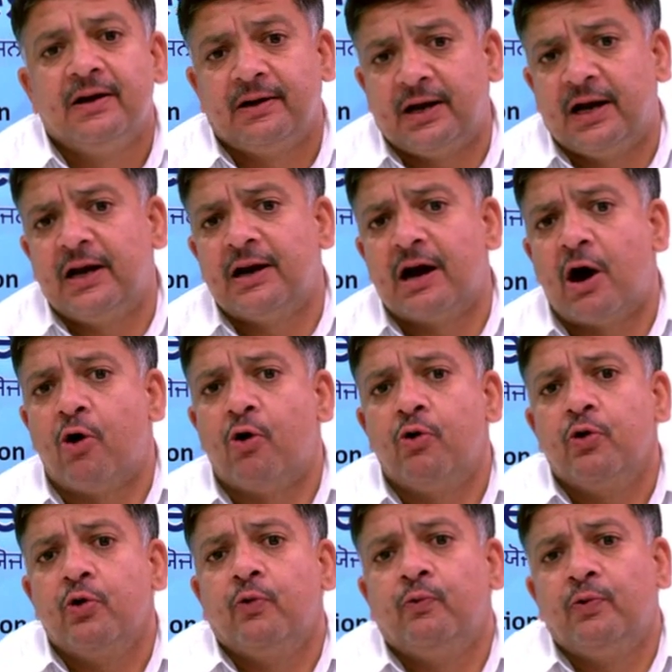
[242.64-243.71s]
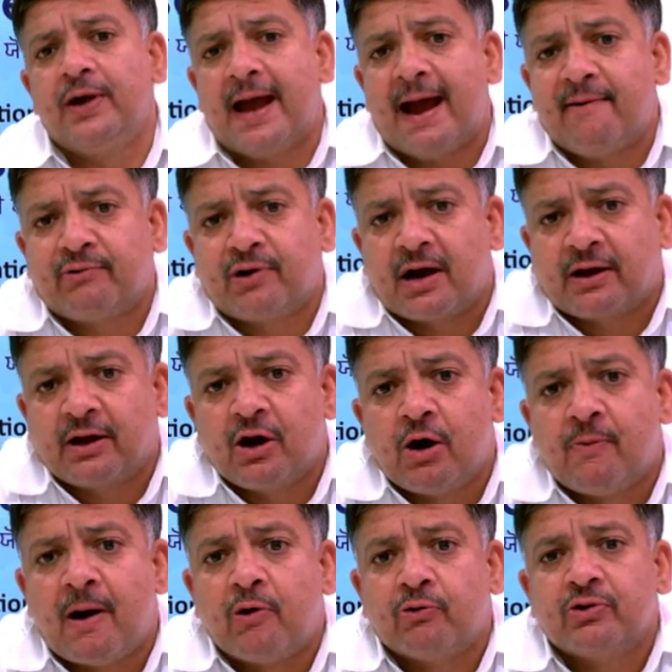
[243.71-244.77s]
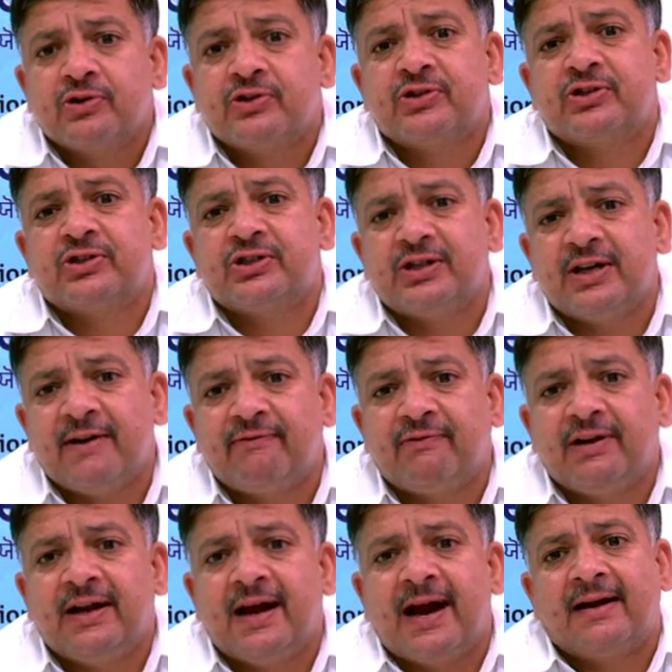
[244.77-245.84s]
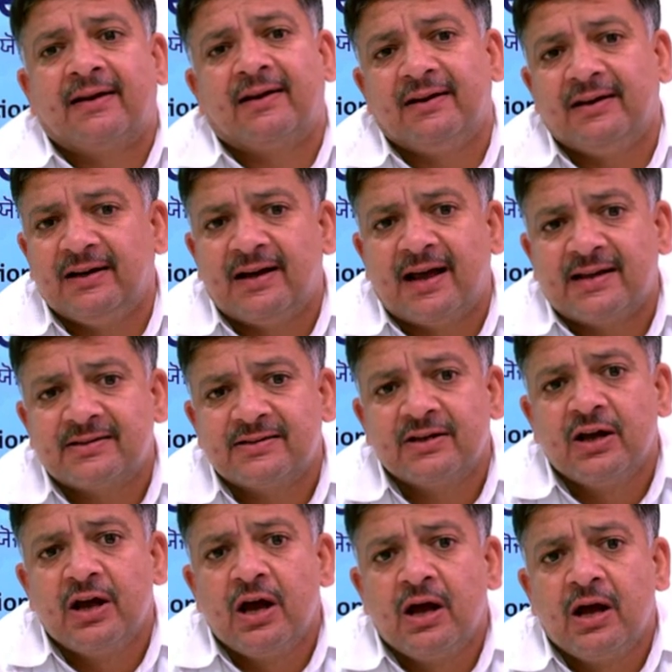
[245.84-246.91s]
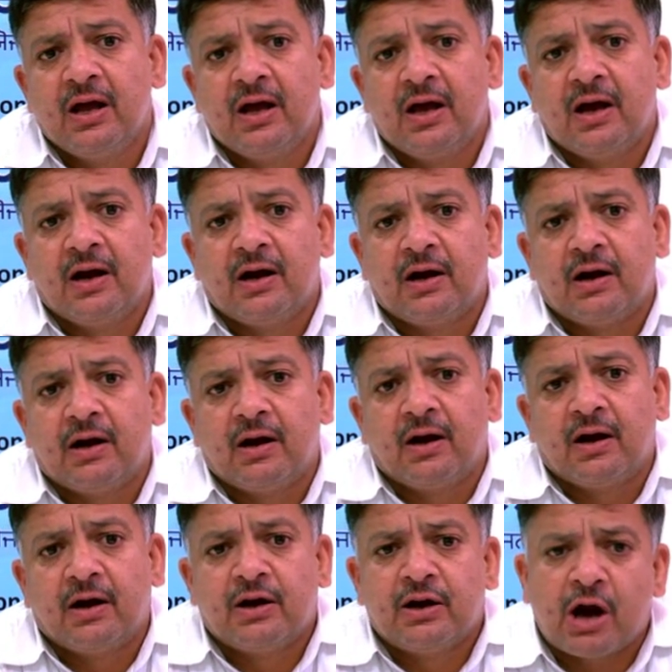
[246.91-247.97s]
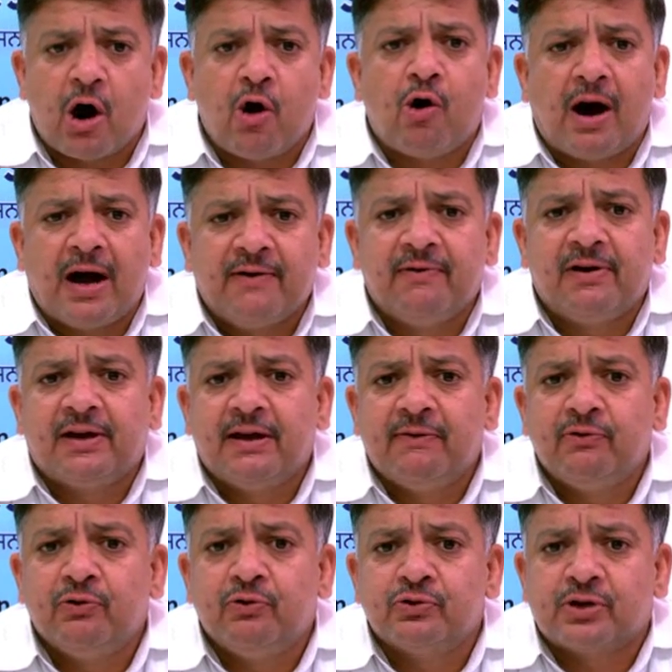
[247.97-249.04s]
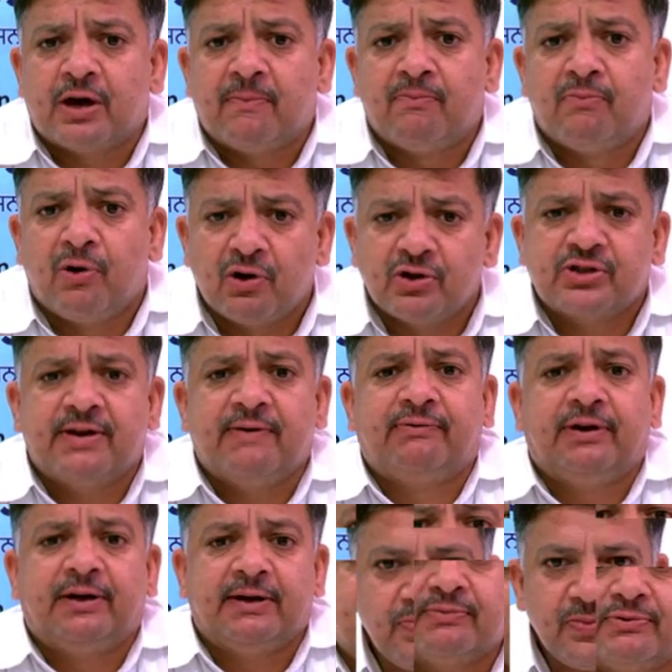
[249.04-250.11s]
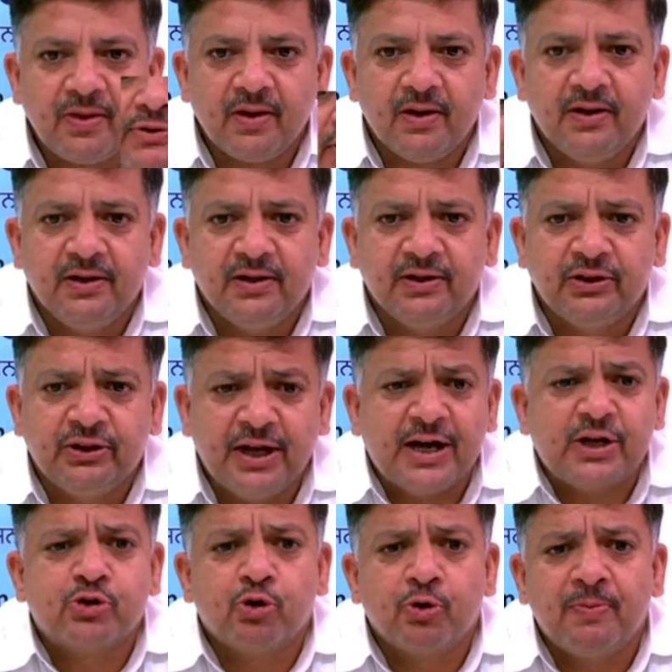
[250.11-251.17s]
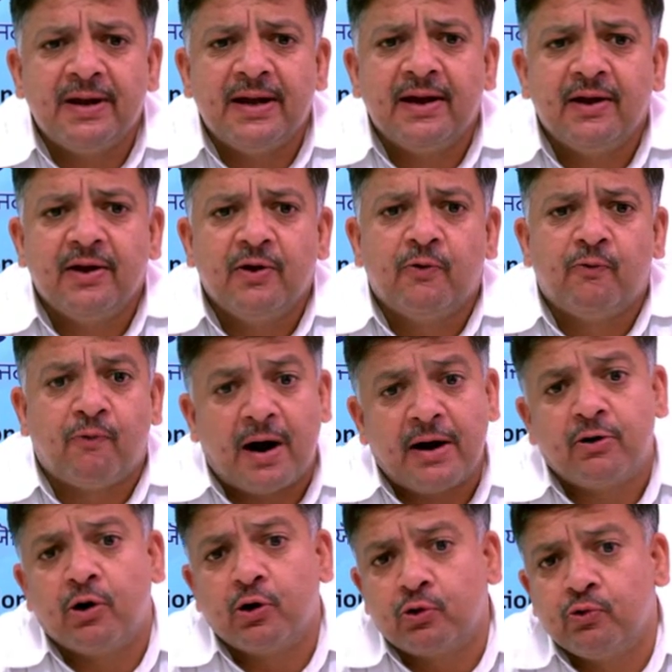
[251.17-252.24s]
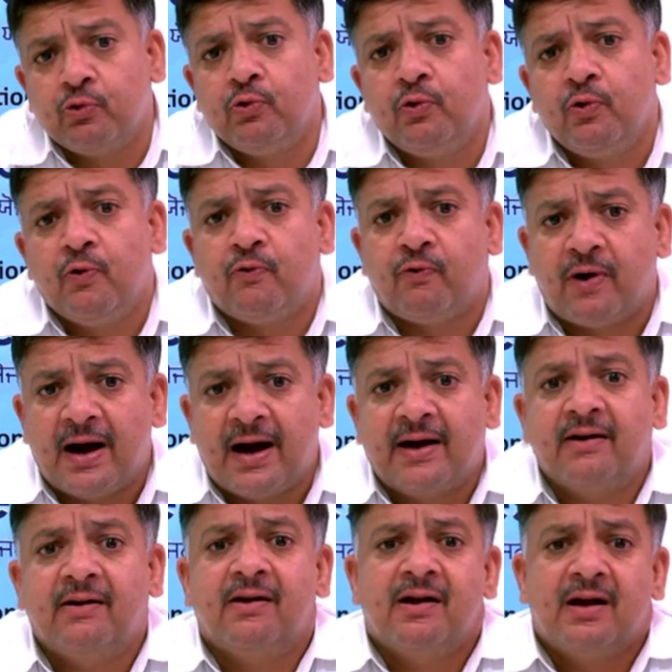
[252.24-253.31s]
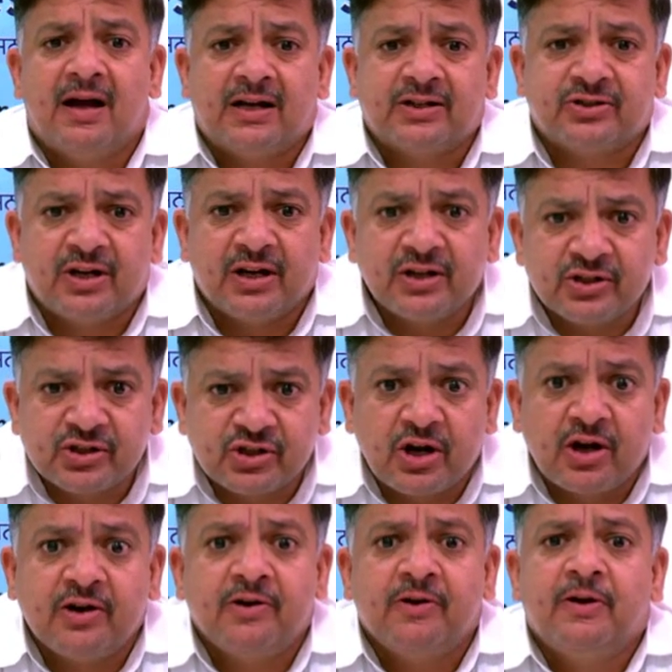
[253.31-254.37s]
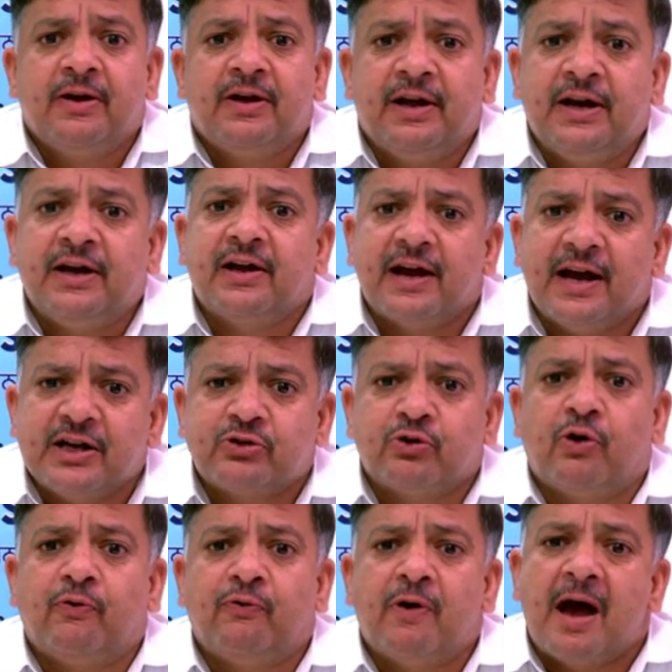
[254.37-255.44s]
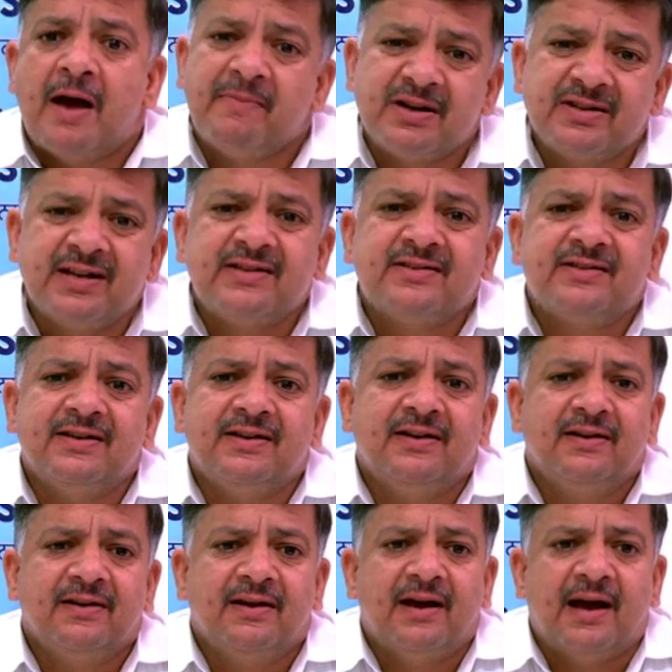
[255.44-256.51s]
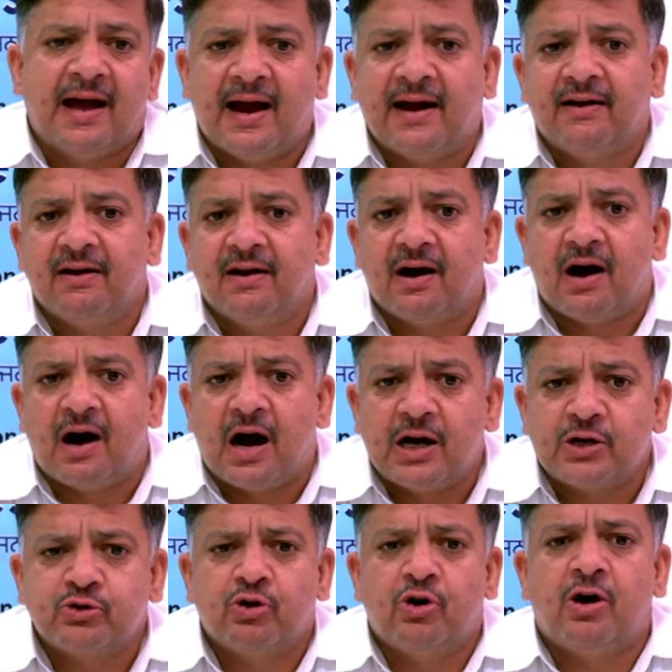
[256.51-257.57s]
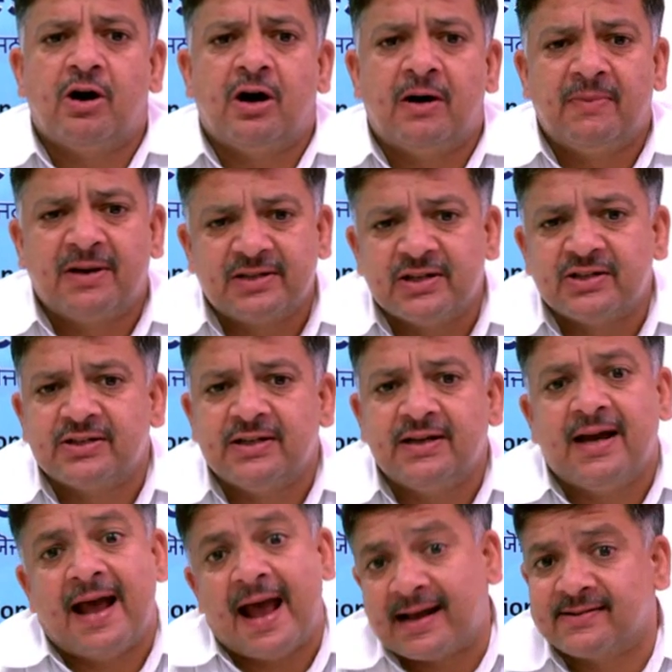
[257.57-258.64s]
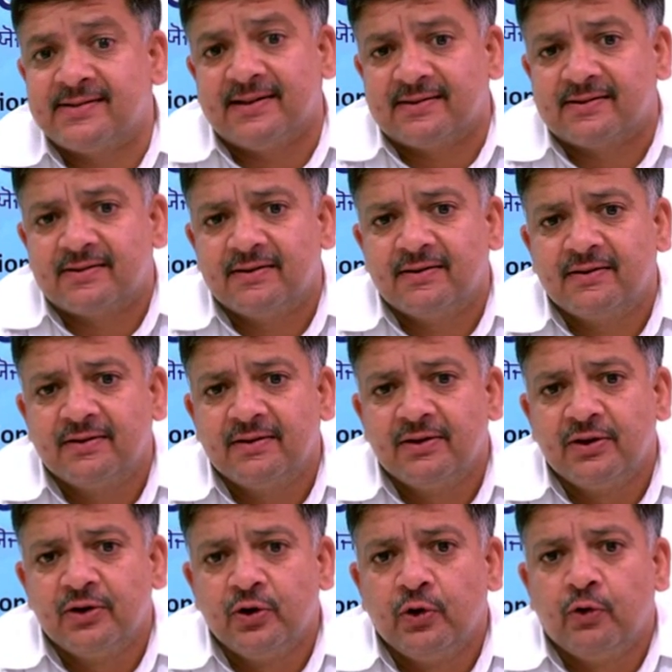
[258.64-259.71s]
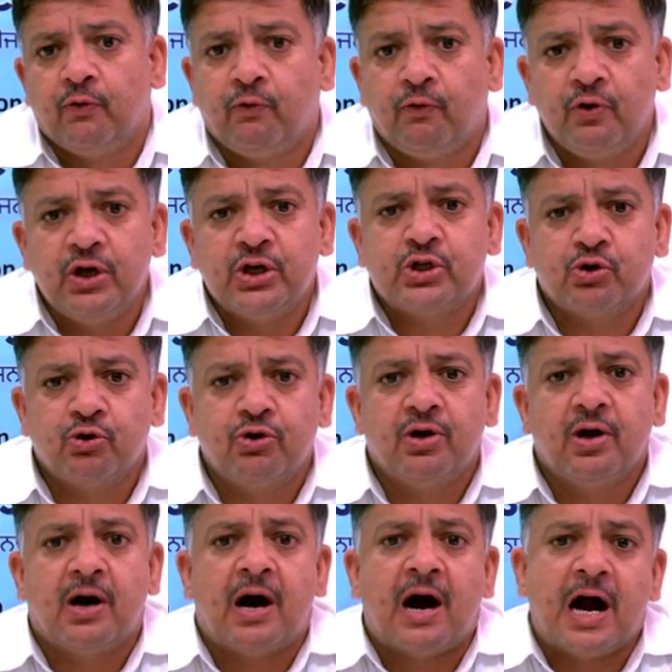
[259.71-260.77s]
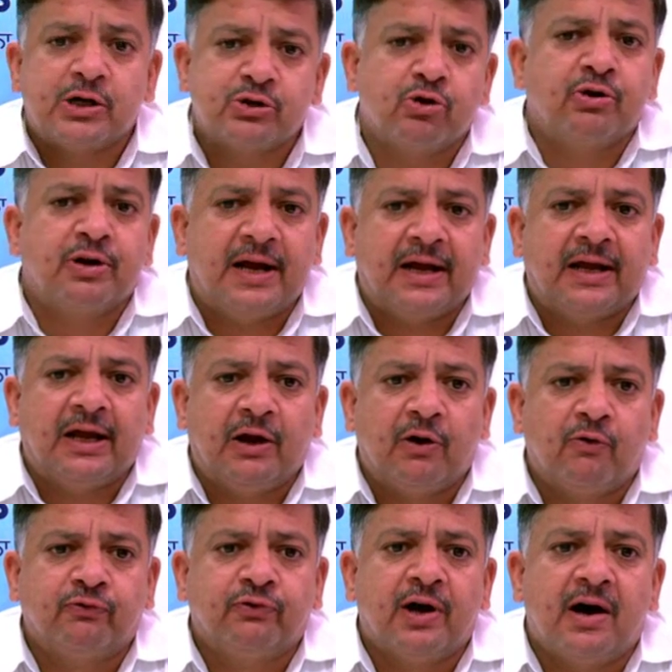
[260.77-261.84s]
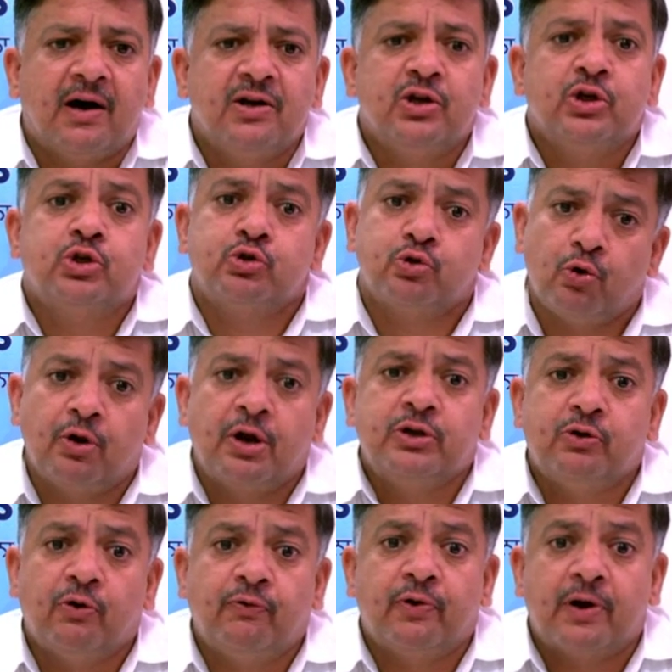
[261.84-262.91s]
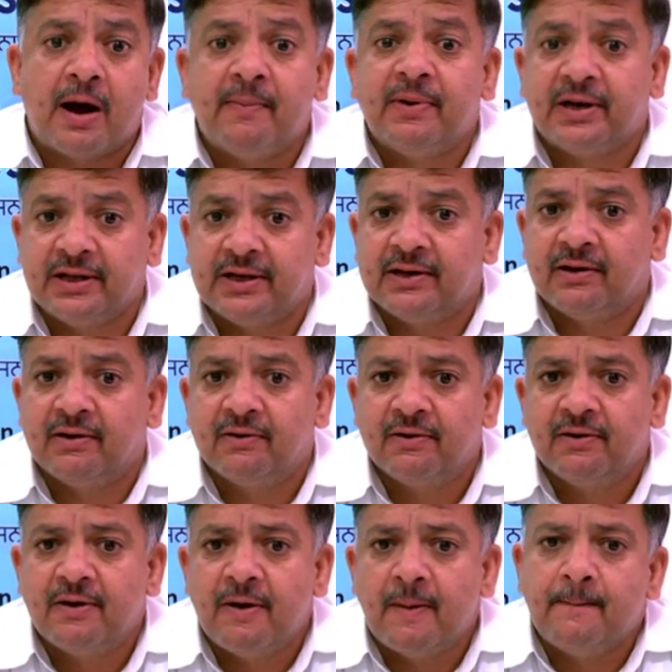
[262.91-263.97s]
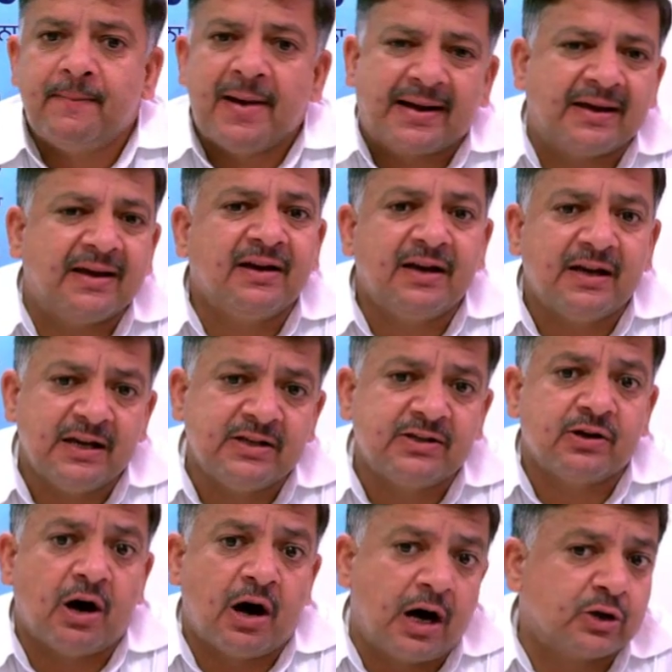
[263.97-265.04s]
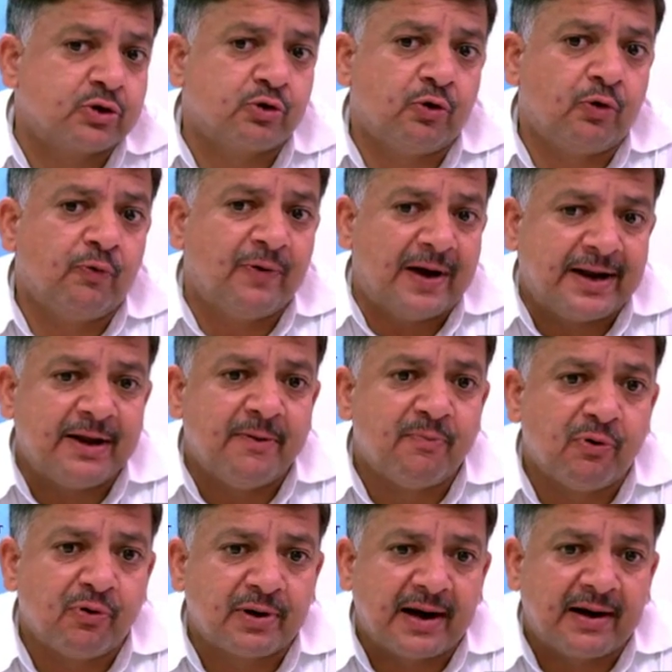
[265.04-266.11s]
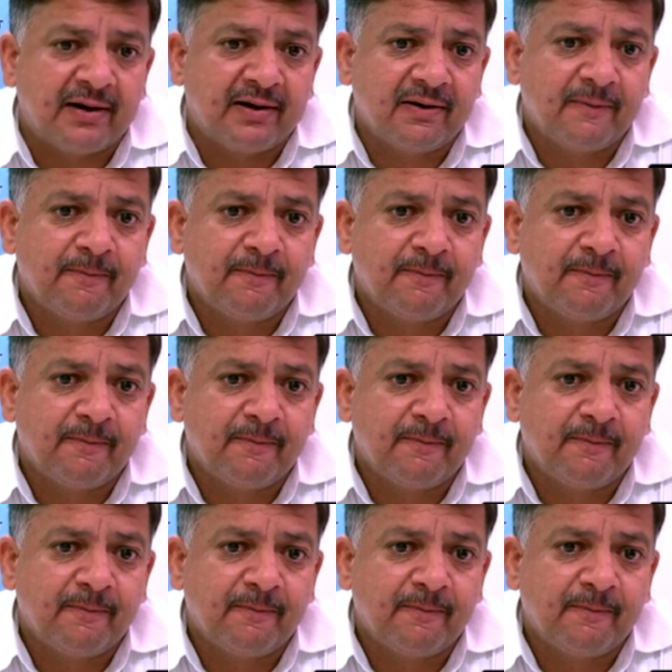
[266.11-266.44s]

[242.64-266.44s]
Till now we have talking about safety and cleanliness. Now I will give you some more safety tips. There should be one or two fire extinguisher in case of emergency and also emergency exit. We should also take care of the storage of raw material. Packing is also very important.